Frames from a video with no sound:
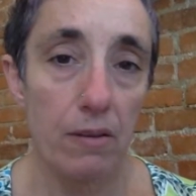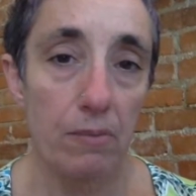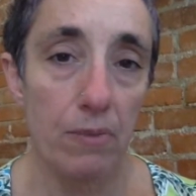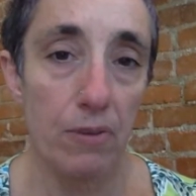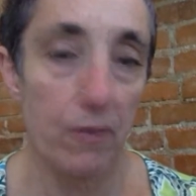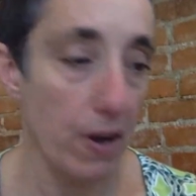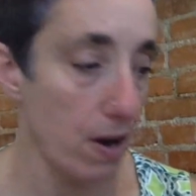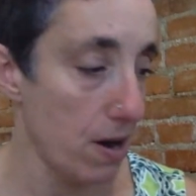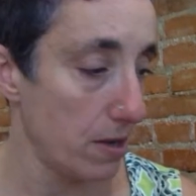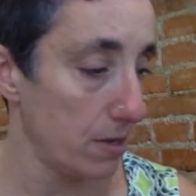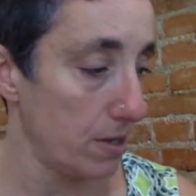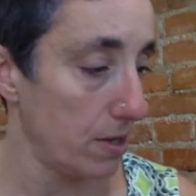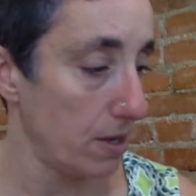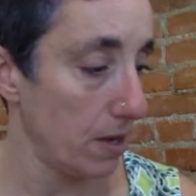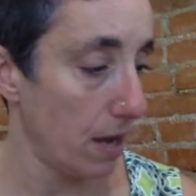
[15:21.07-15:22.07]
Moving on
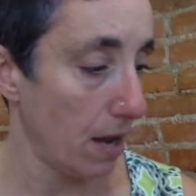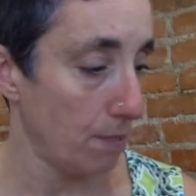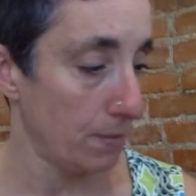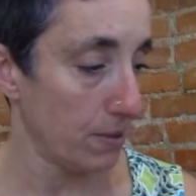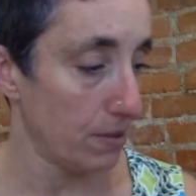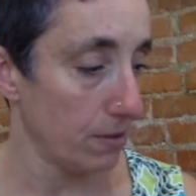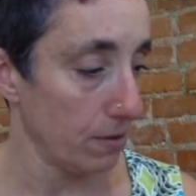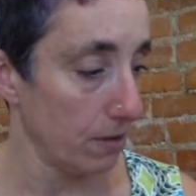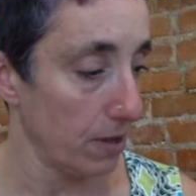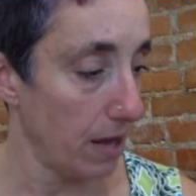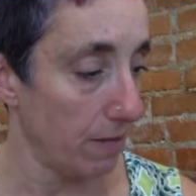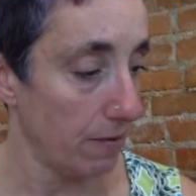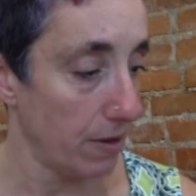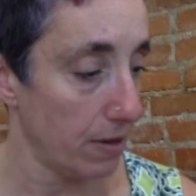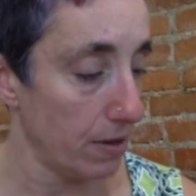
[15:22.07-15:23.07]
to episode
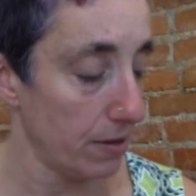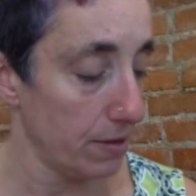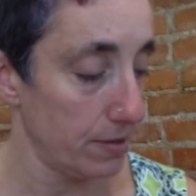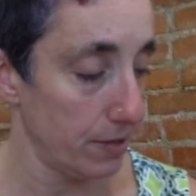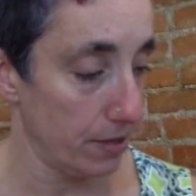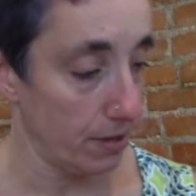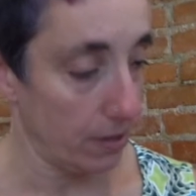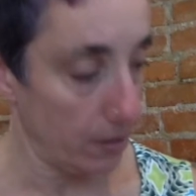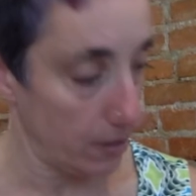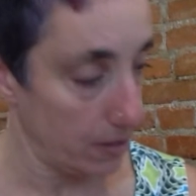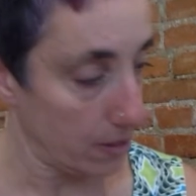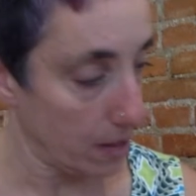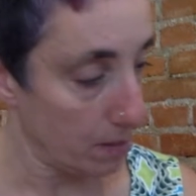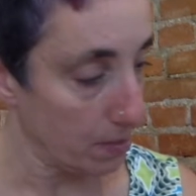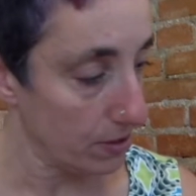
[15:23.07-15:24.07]
11, the Sarah
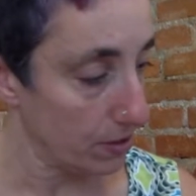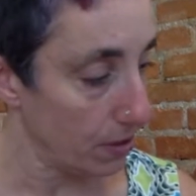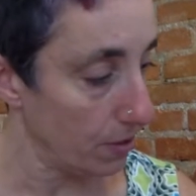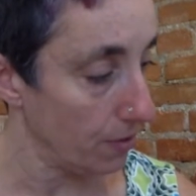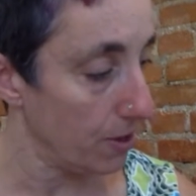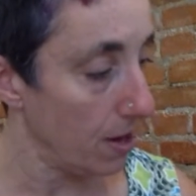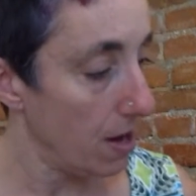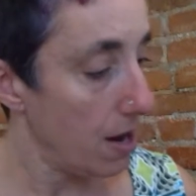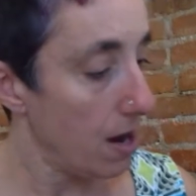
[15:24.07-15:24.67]
Lynn episode,